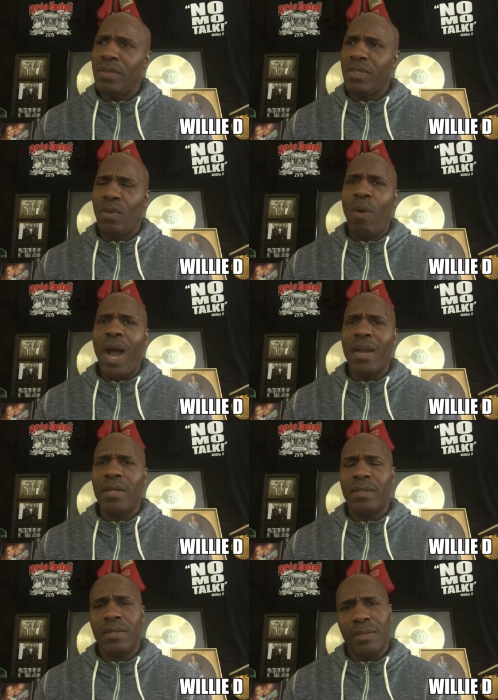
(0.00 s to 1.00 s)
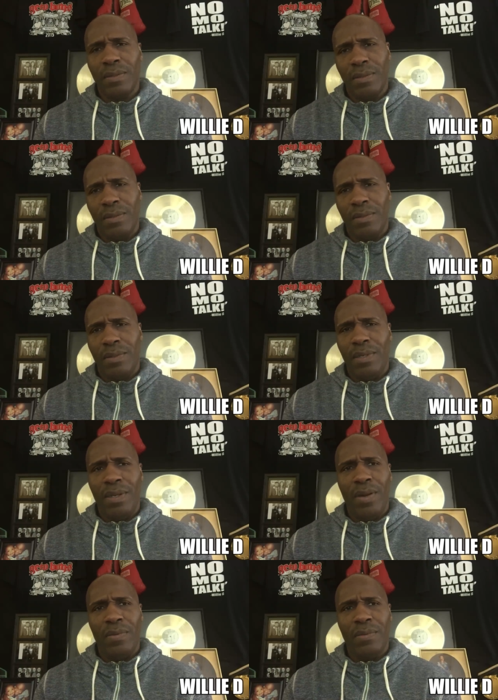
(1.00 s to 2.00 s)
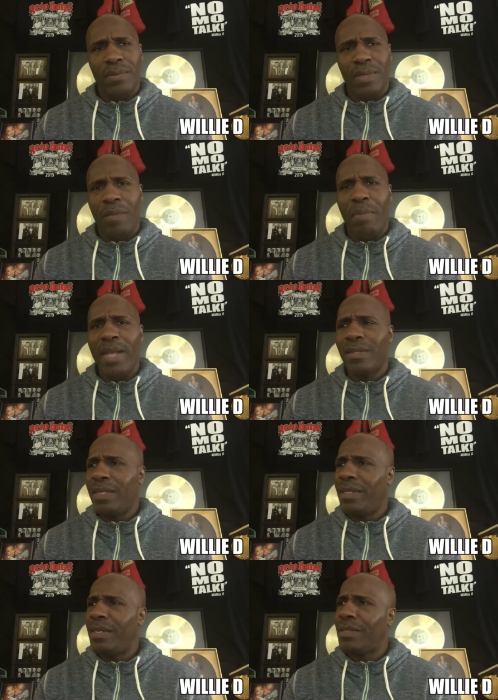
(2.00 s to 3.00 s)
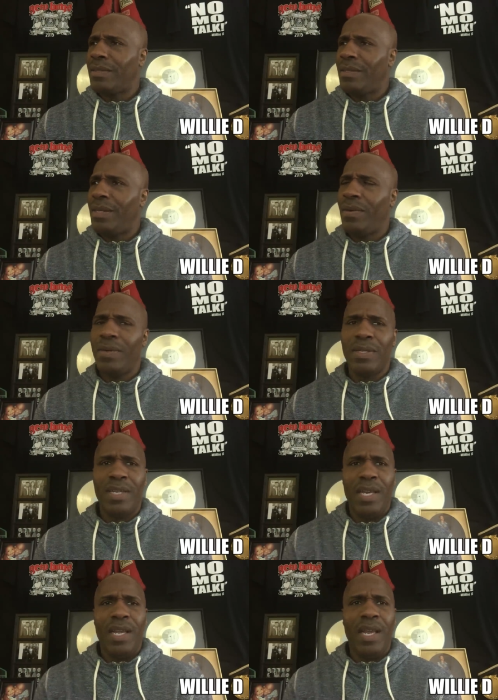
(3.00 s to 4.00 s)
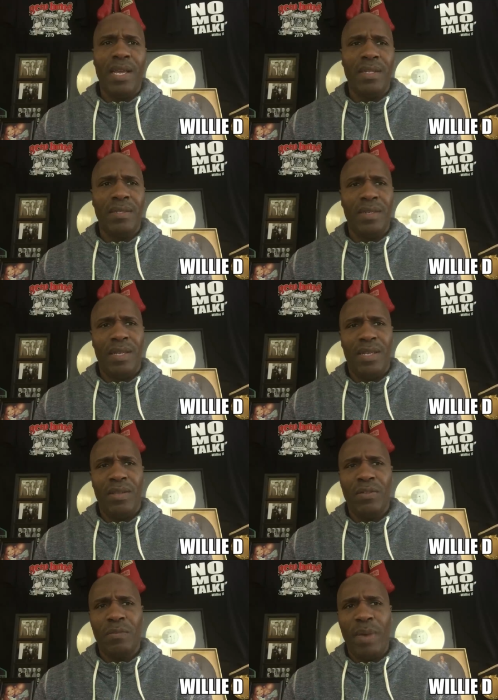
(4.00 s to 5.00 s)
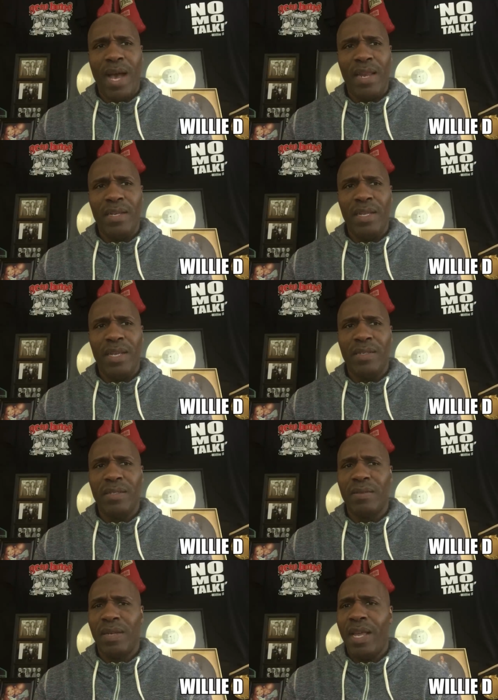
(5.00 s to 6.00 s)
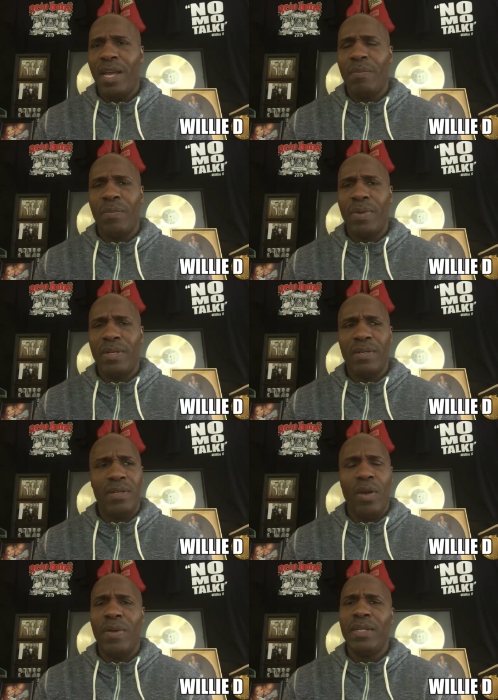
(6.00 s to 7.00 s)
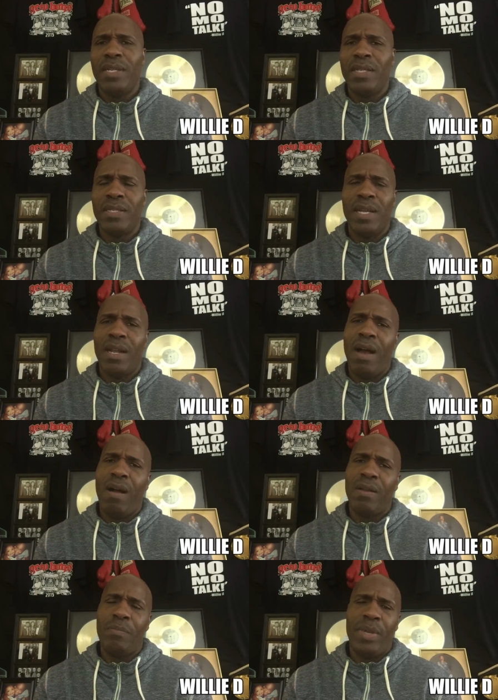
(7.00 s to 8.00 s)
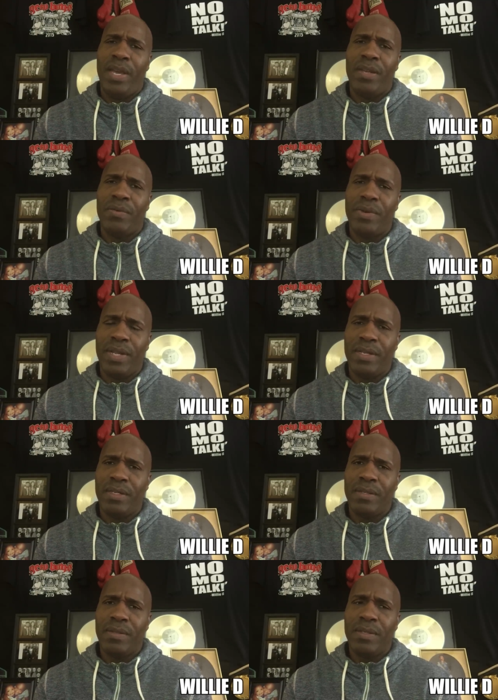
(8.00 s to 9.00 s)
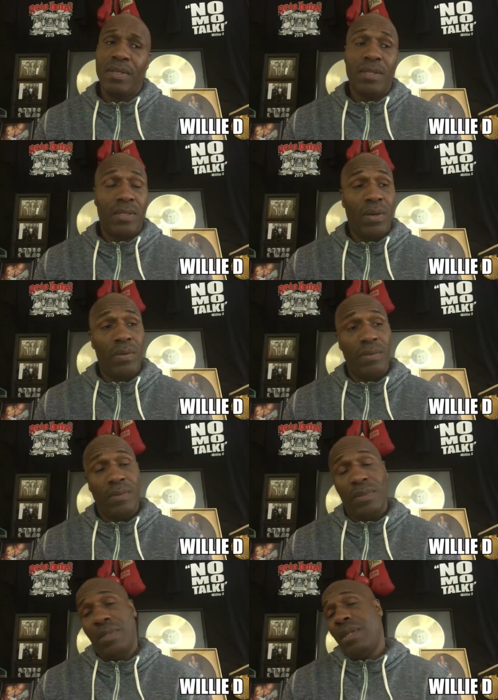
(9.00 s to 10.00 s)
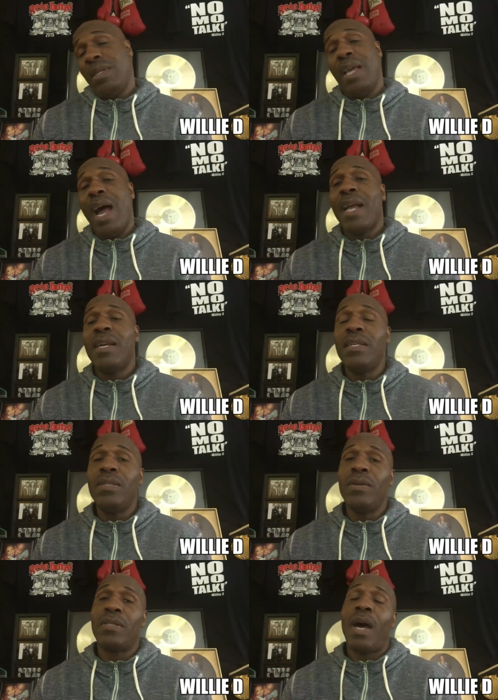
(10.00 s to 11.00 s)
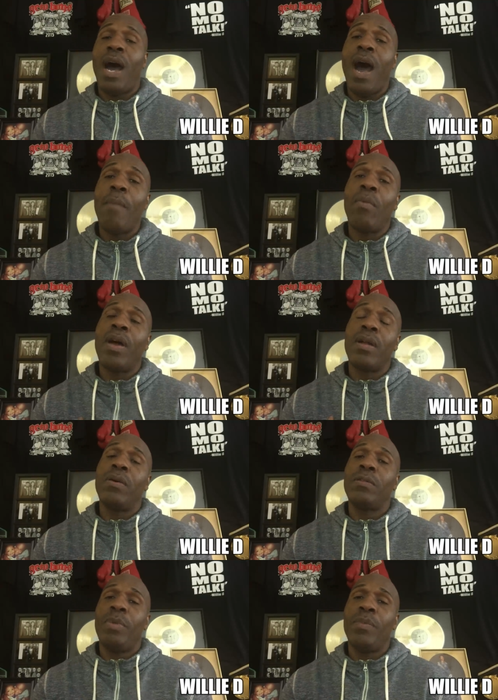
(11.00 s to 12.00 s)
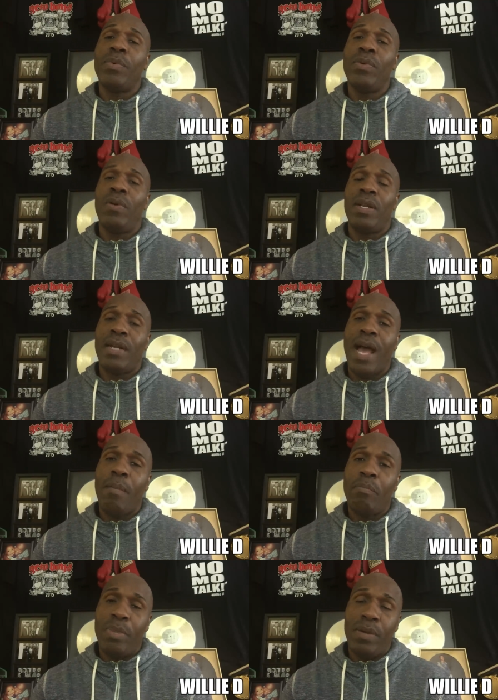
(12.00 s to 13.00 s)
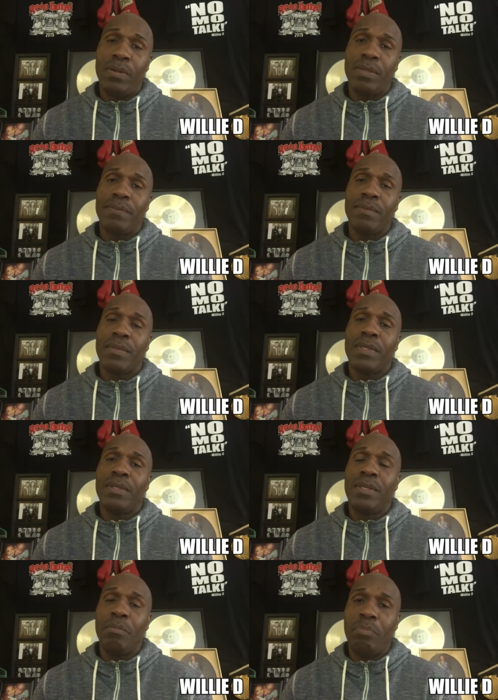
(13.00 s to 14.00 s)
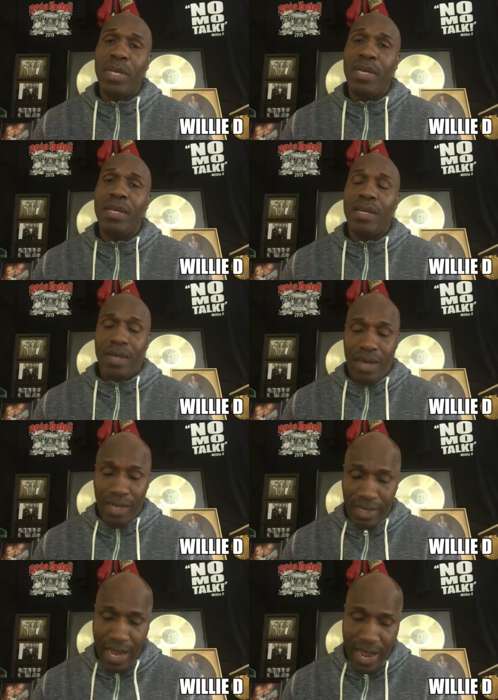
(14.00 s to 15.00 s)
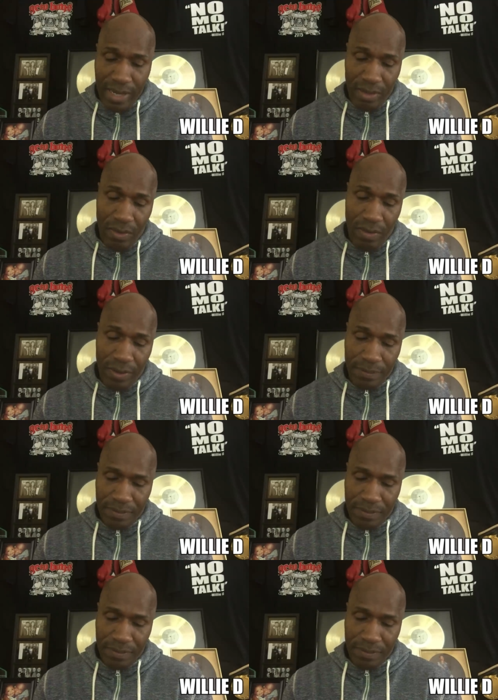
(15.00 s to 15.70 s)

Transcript: squatters, you know? They basically just, you know, get in in your spot and then just lay up with no intention at all of paying the rent. So, yeah, I couldn't do it. So I'm one of those people who are not built to be a landlord.